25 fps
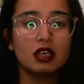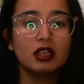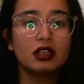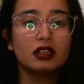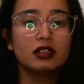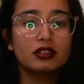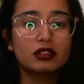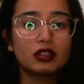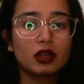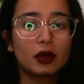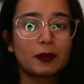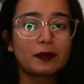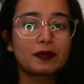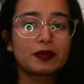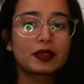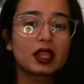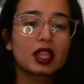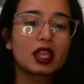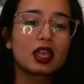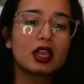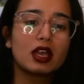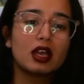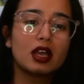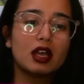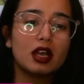So,
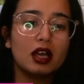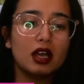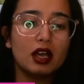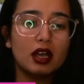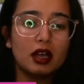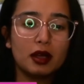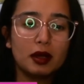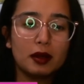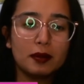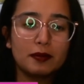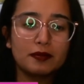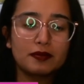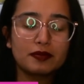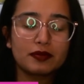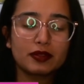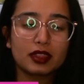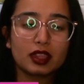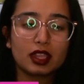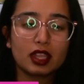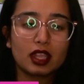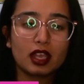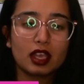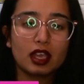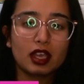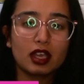
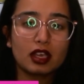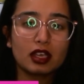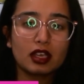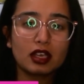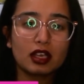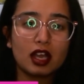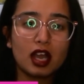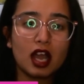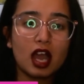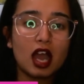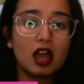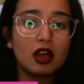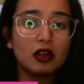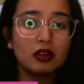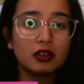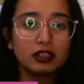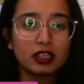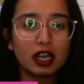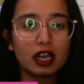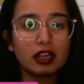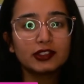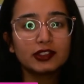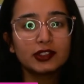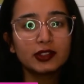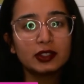how
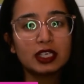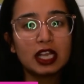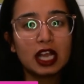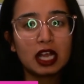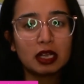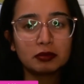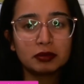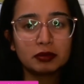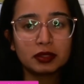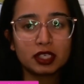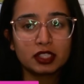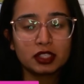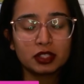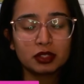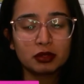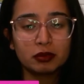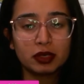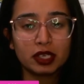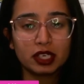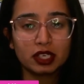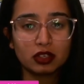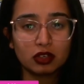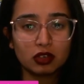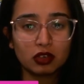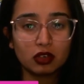GraphQL helped our two
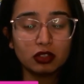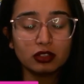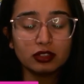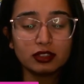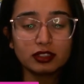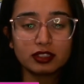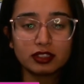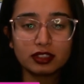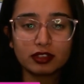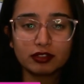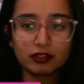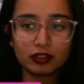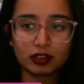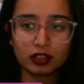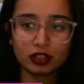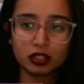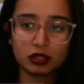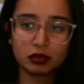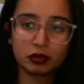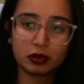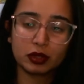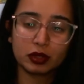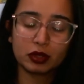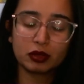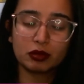main goals. The
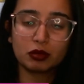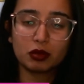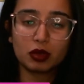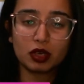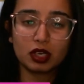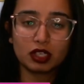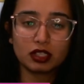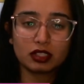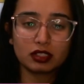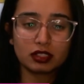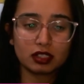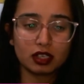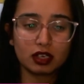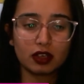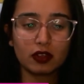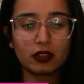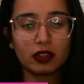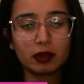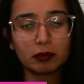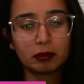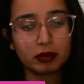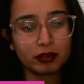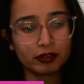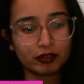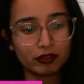first one was the
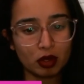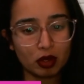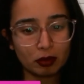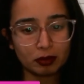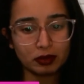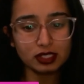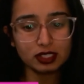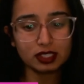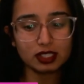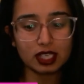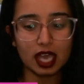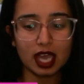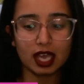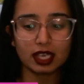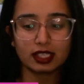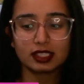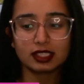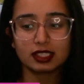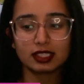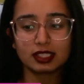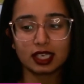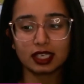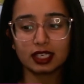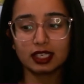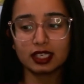performance and
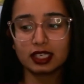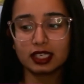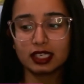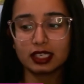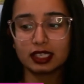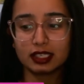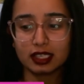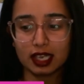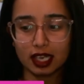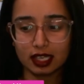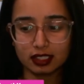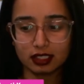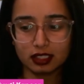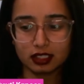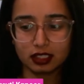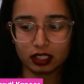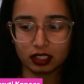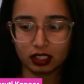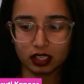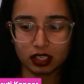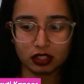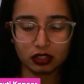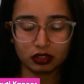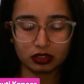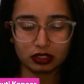sending less
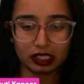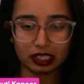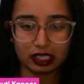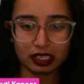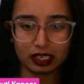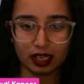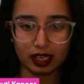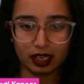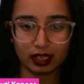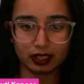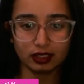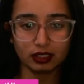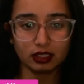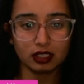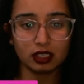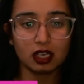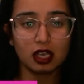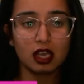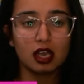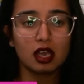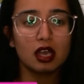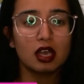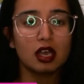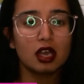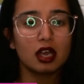data to the client,
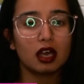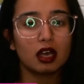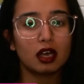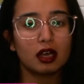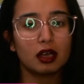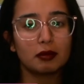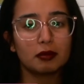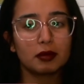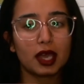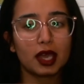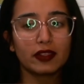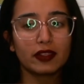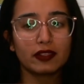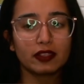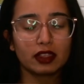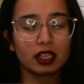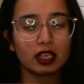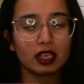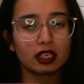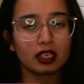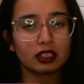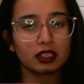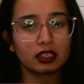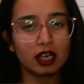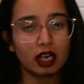and
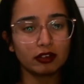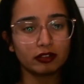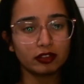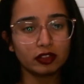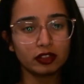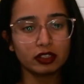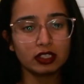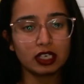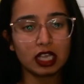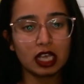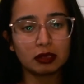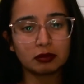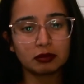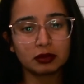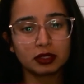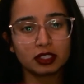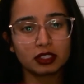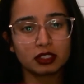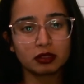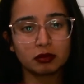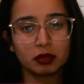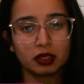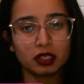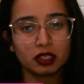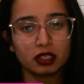GraphQL helped
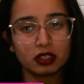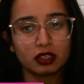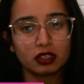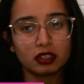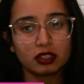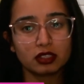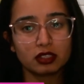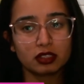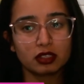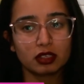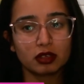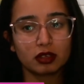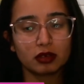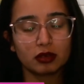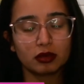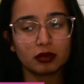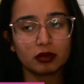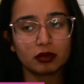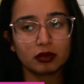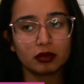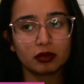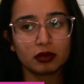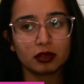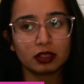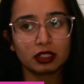us because
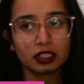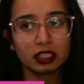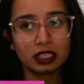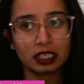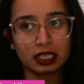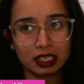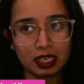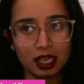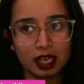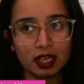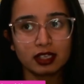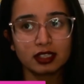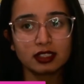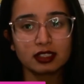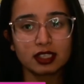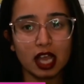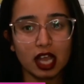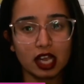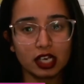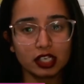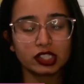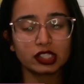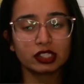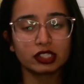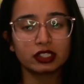the clients
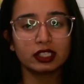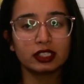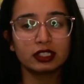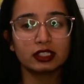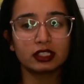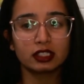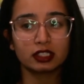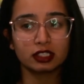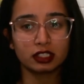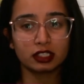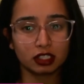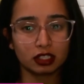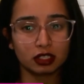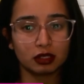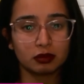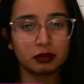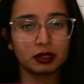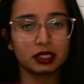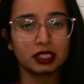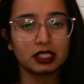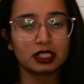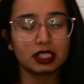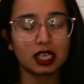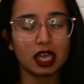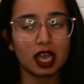actually
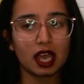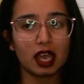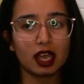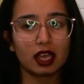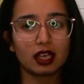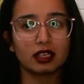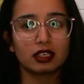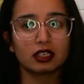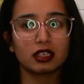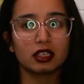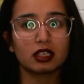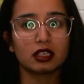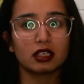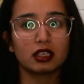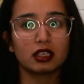determined and